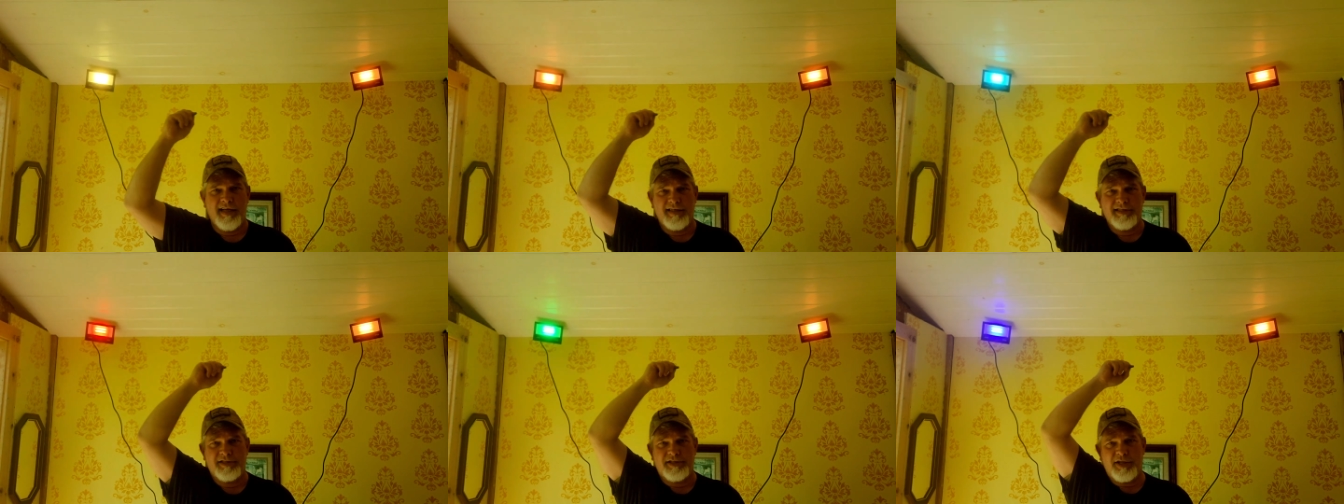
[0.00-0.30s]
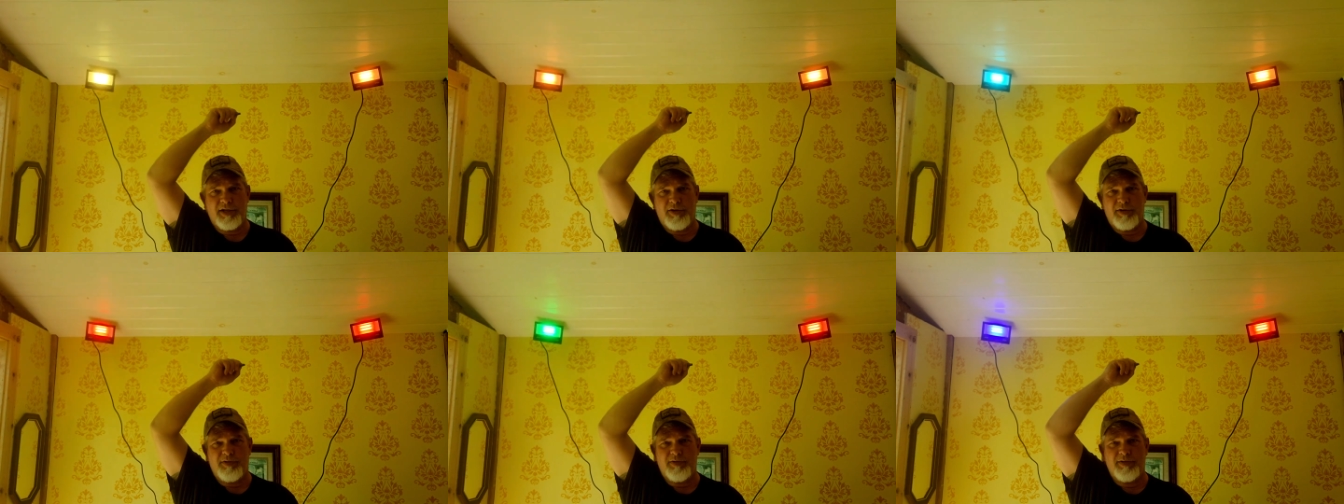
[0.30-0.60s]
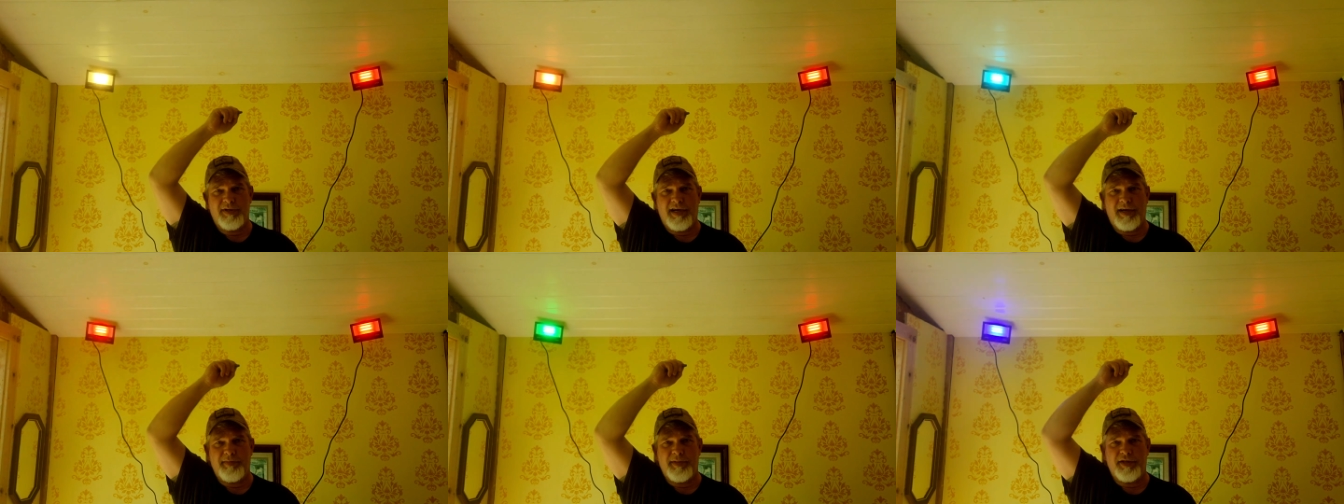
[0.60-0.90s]

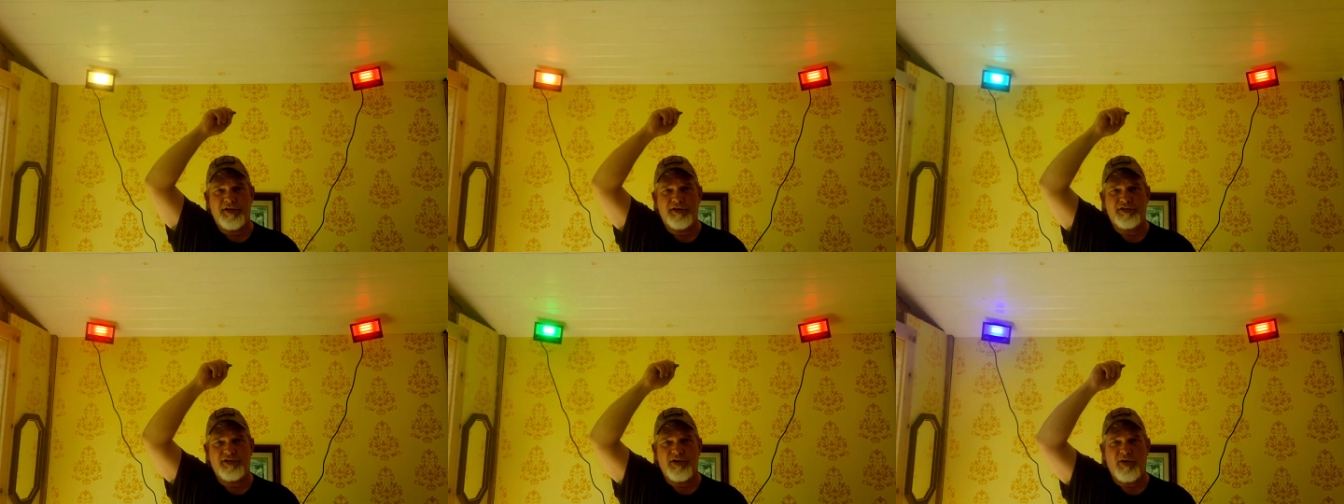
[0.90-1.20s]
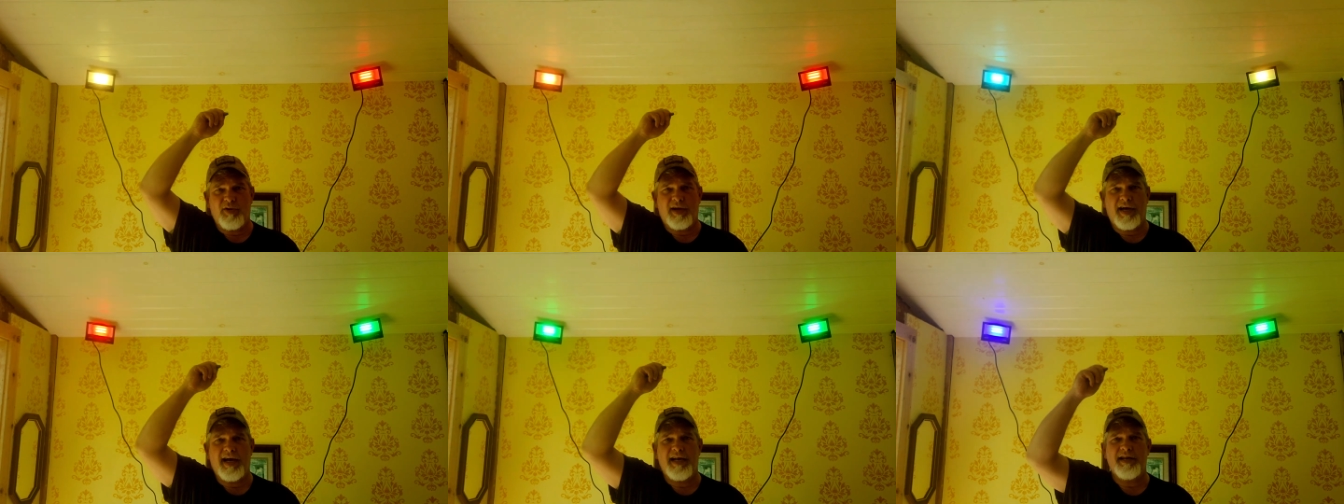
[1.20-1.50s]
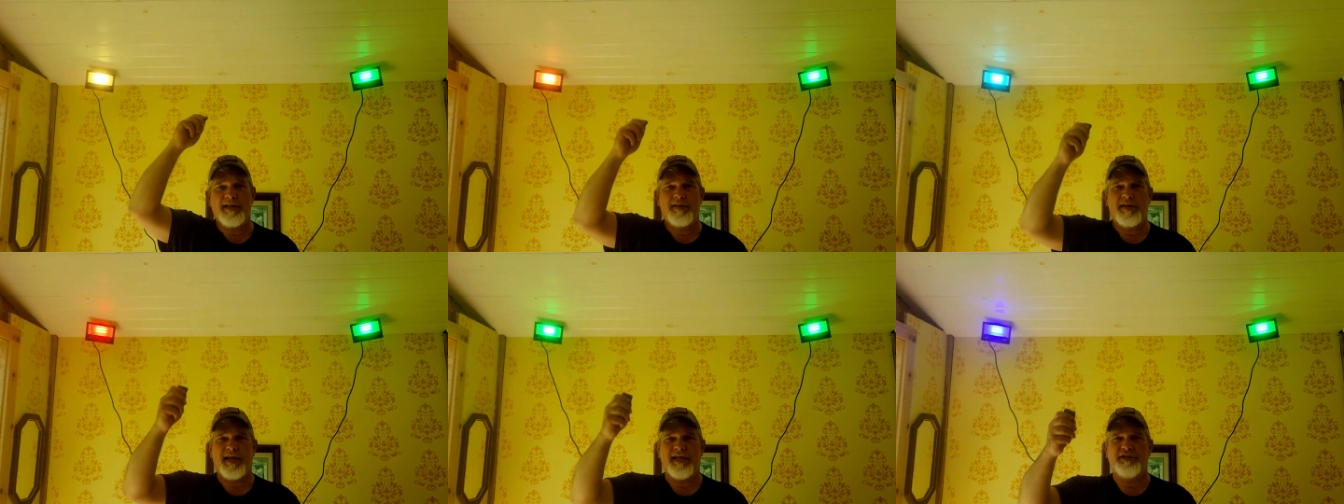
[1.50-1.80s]
So, I mean, there's all kind
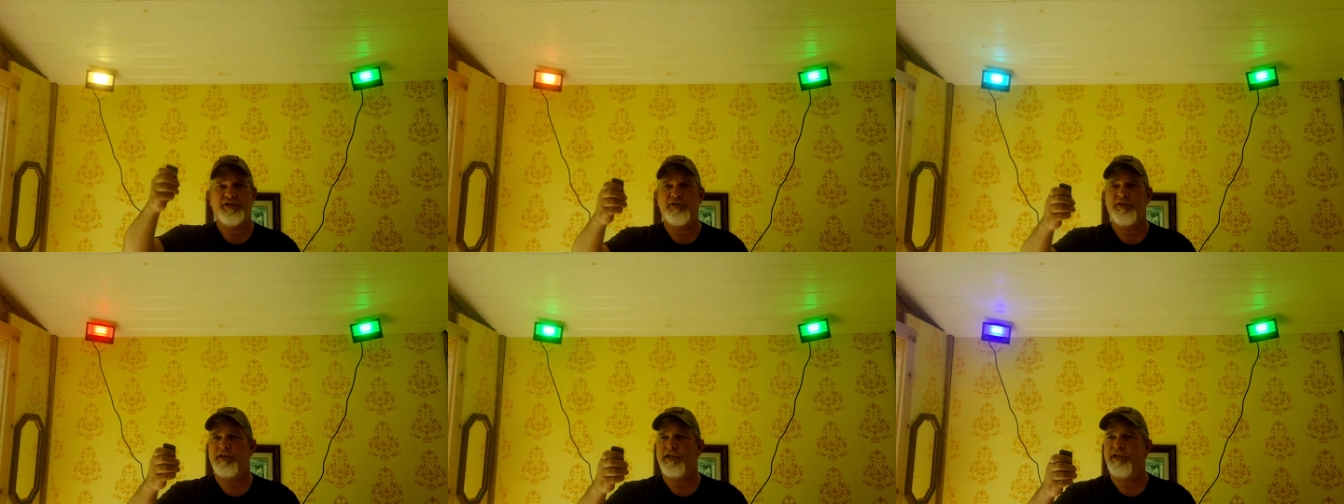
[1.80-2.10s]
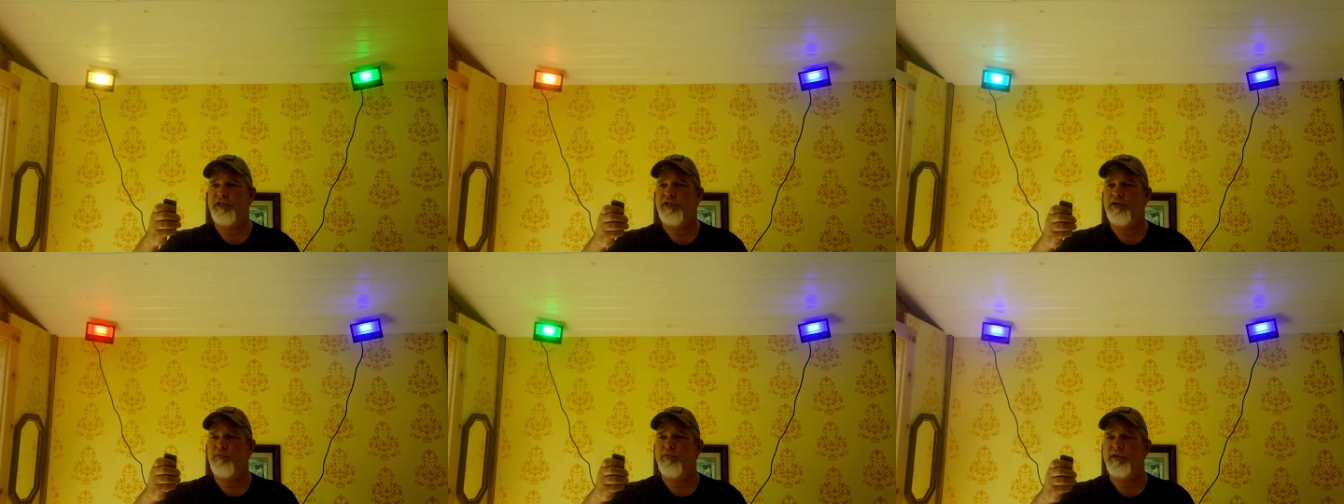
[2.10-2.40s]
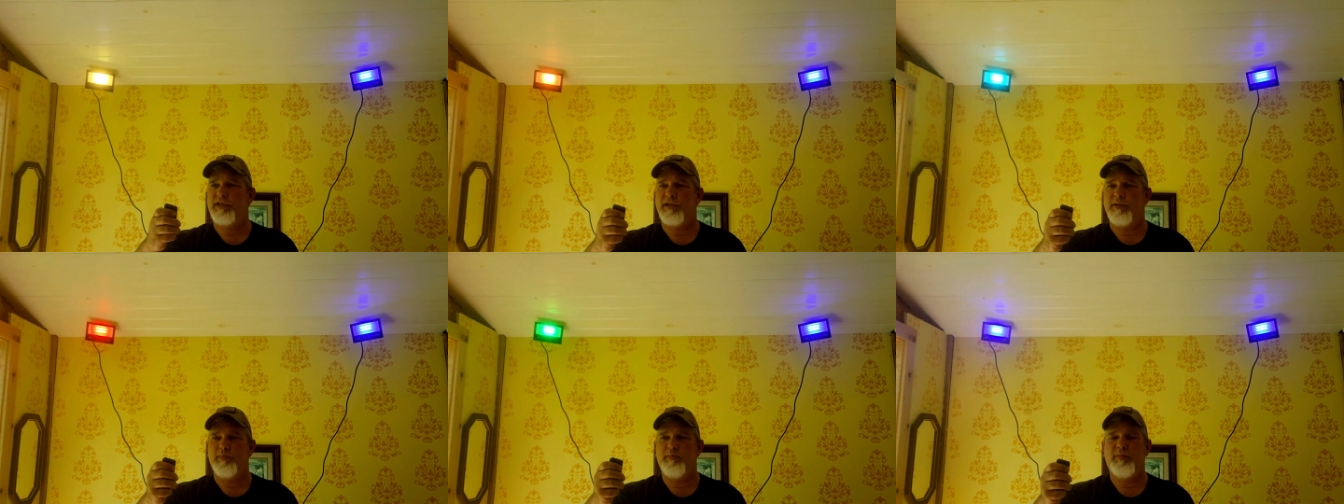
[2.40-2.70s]
of things you can do
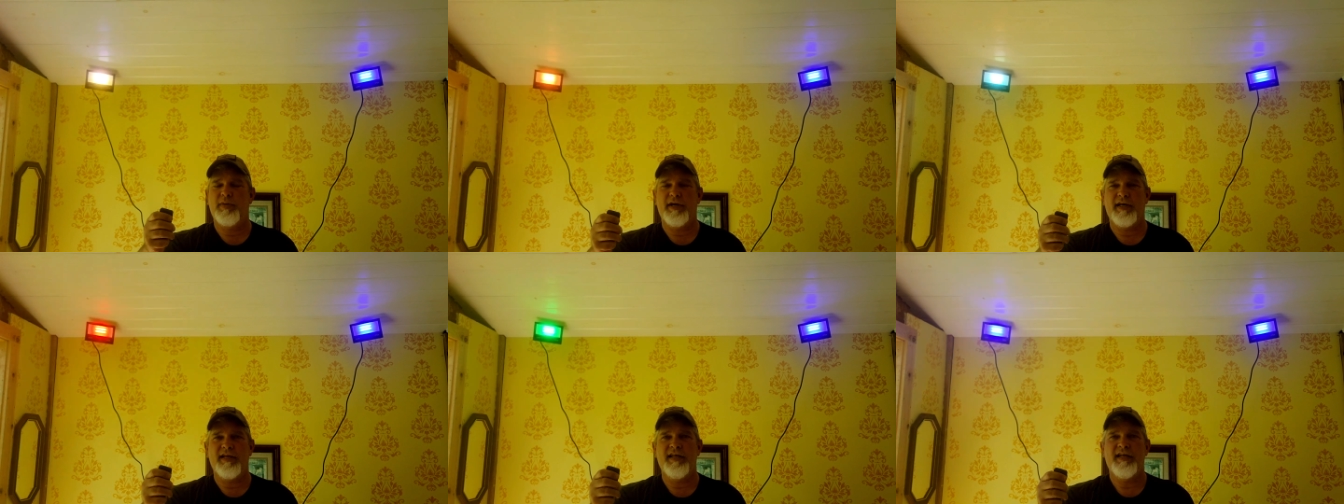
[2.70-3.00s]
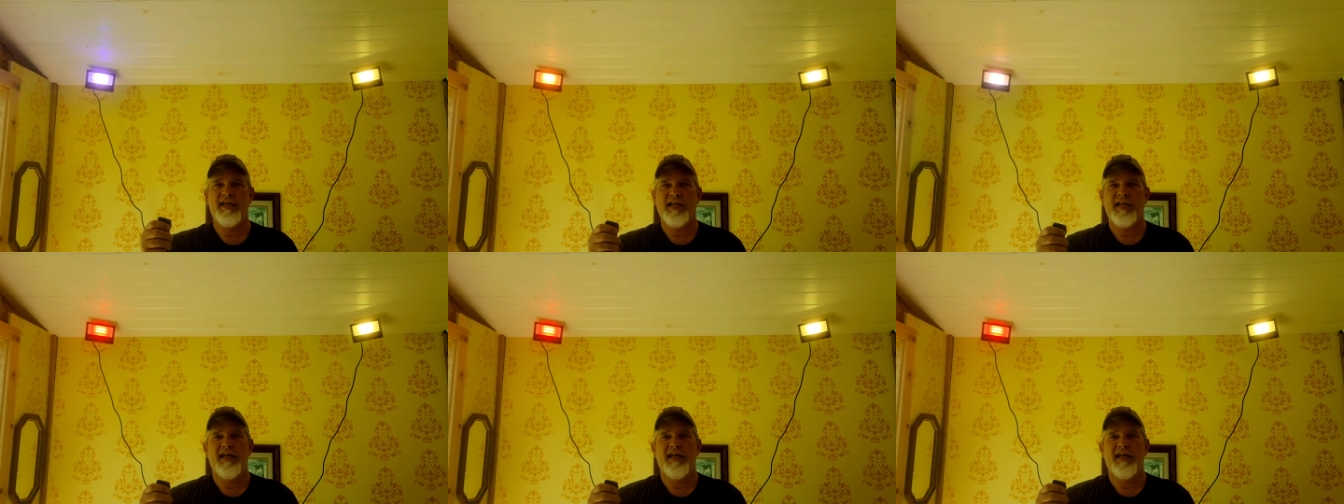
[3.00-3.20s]
with them, but